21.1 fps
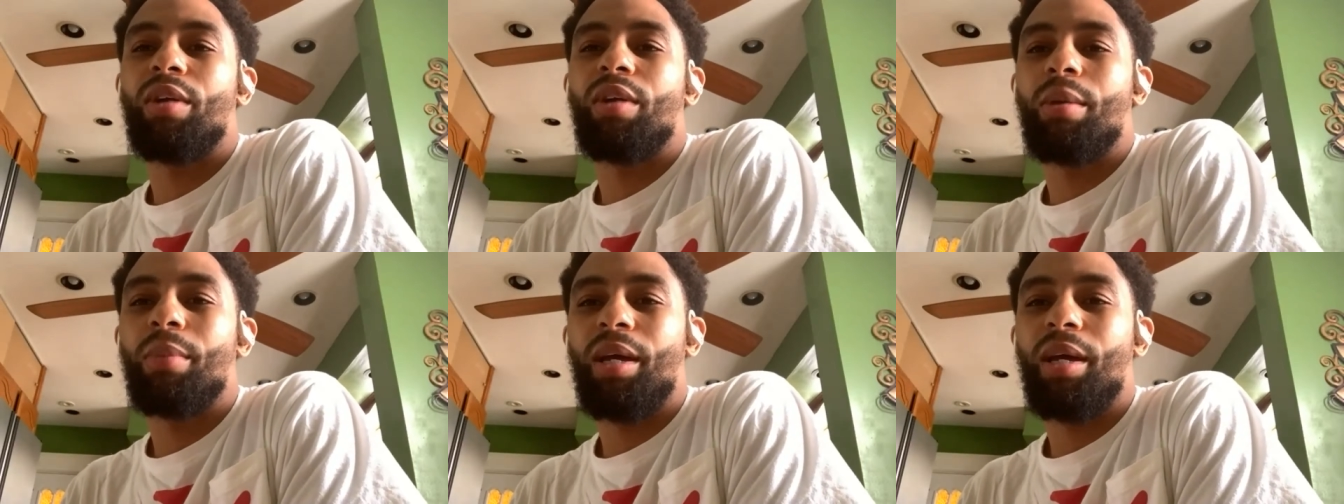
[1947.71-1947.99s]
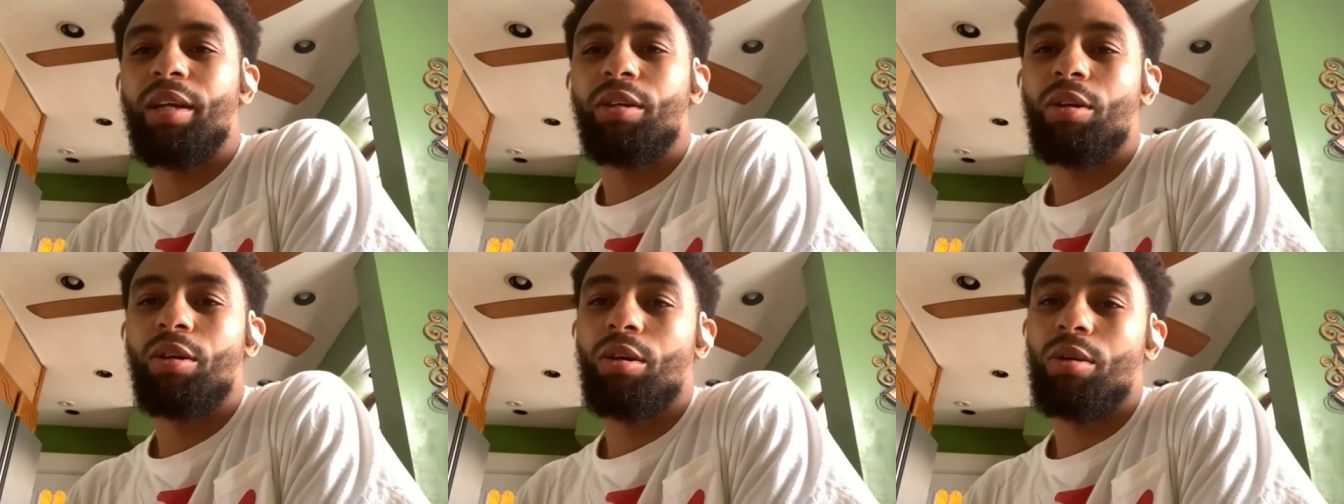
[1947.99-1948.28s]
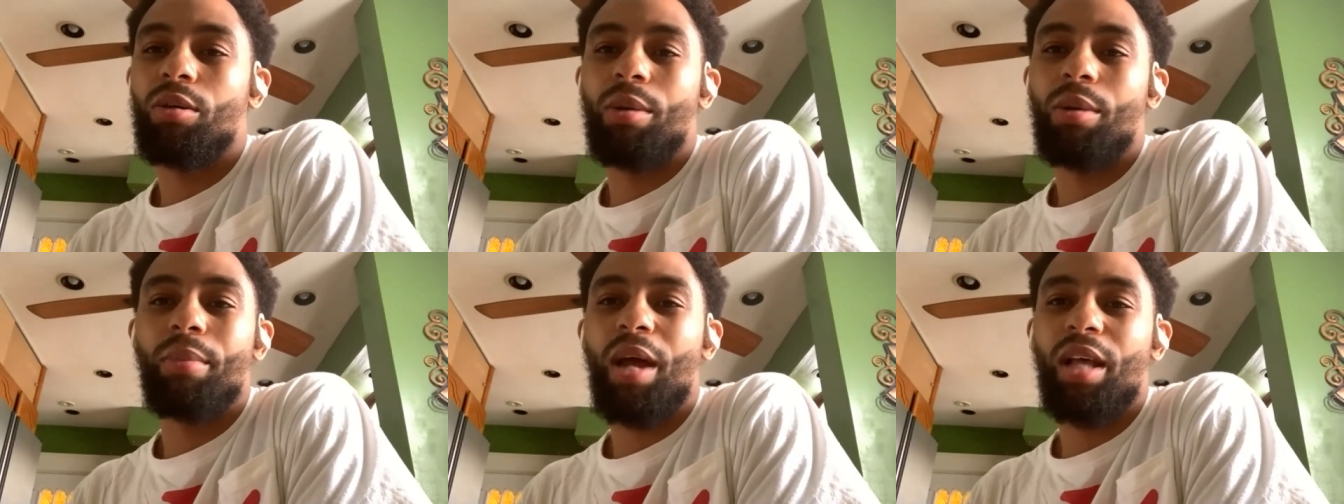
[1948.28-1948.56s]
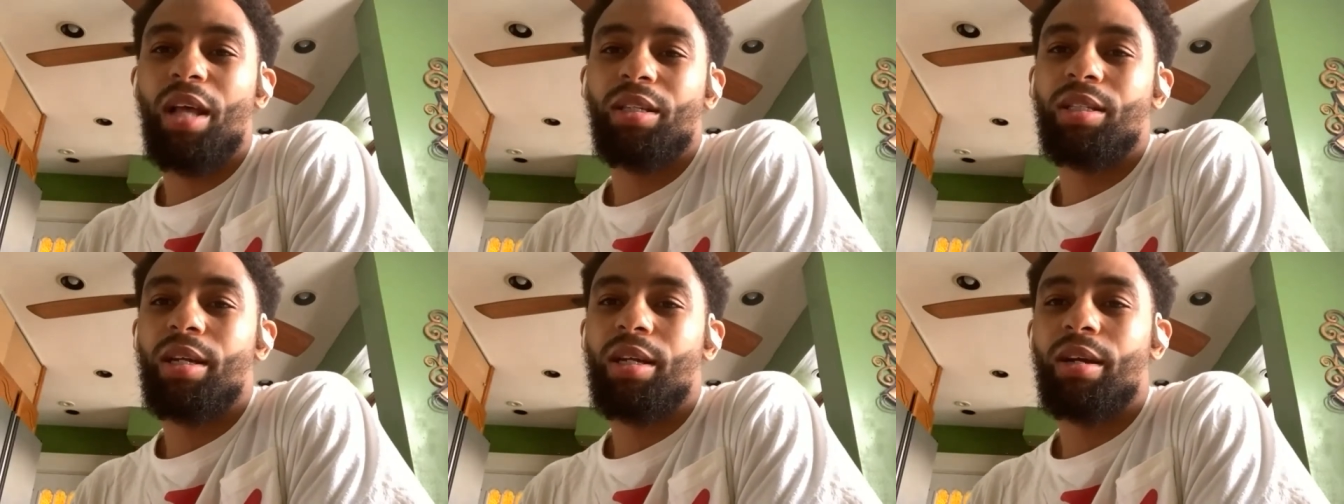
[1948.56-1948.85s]
And I'm like, yo, I'm
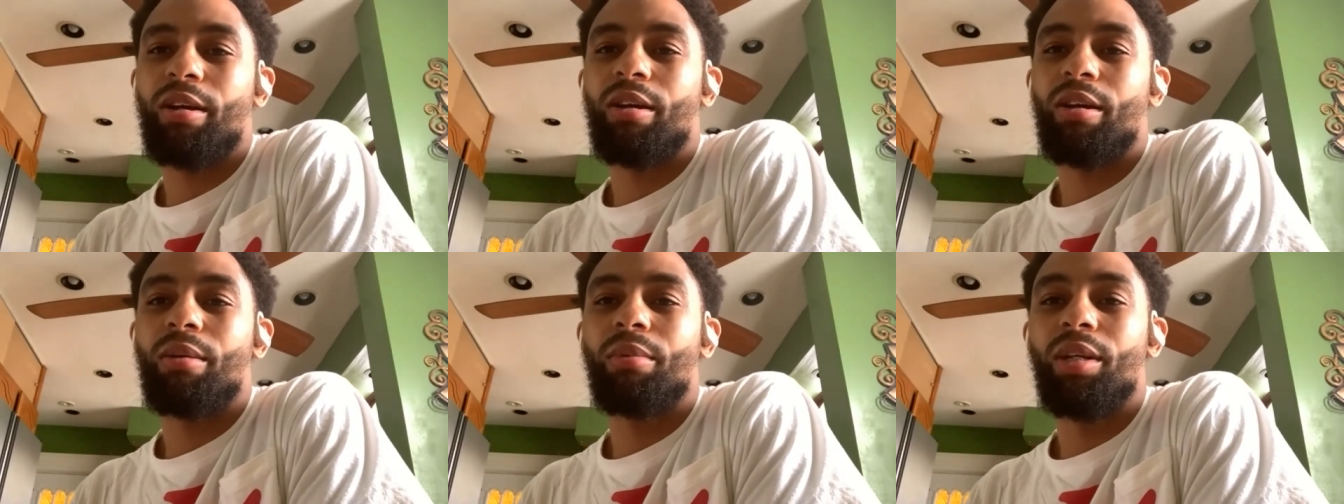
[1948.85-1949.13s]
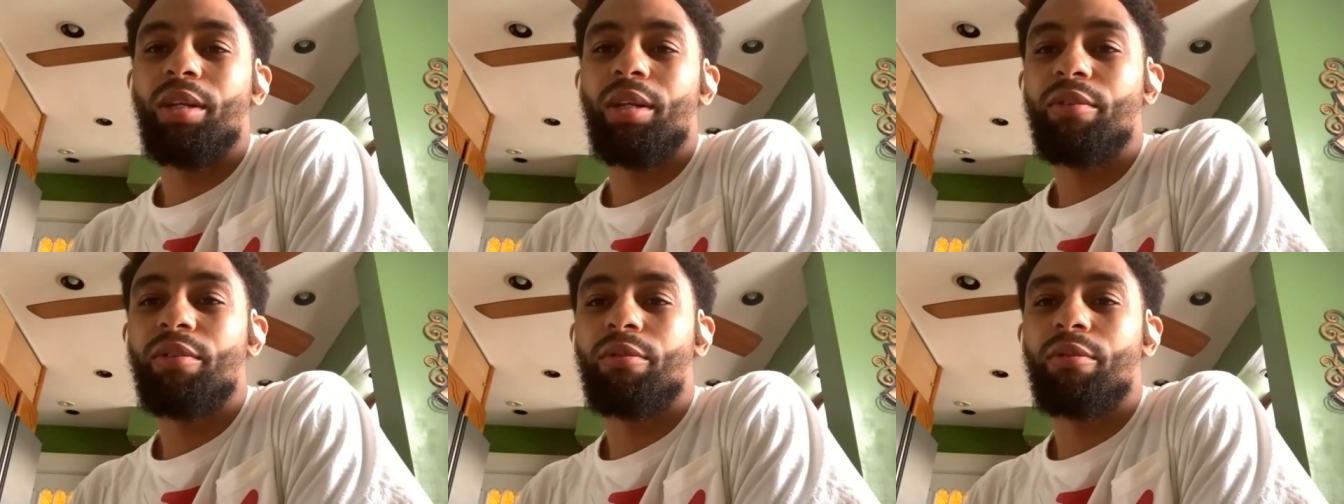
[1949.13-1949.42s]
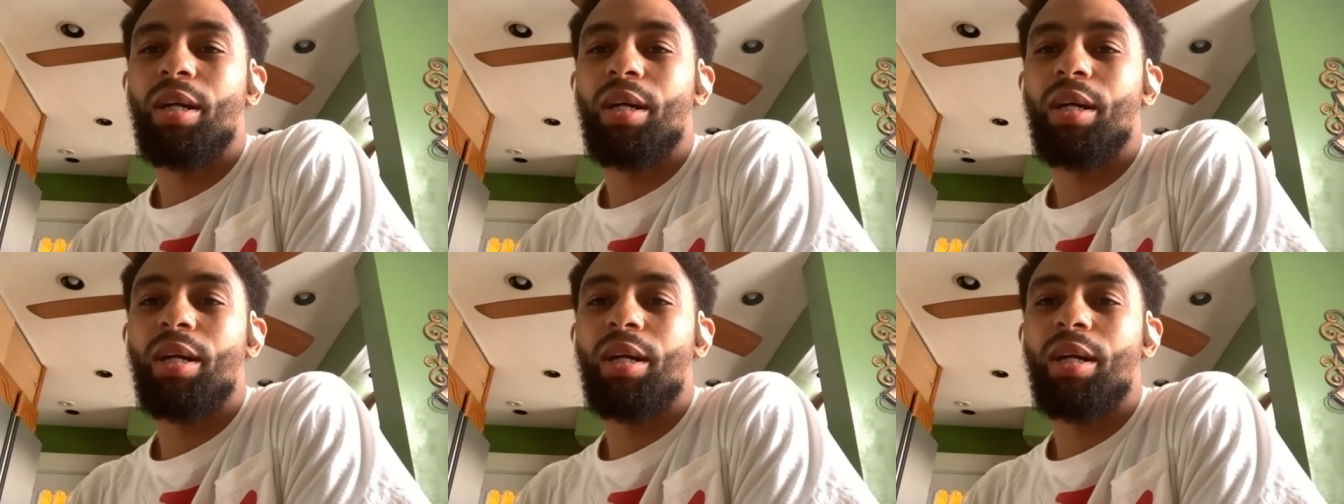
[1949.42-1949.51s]
not staying here, I'm leaving.